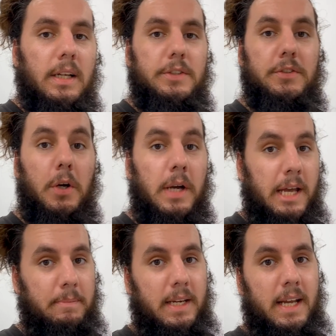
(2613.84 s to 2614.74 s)
So
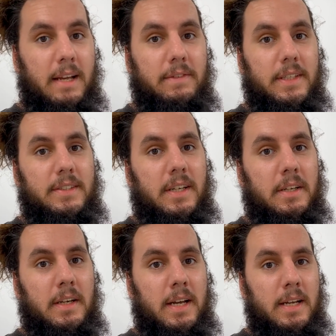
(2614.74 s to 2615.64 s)
happy to have this
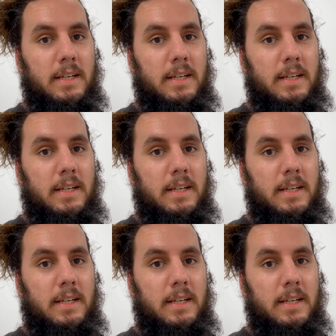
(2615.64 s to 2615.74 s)
done.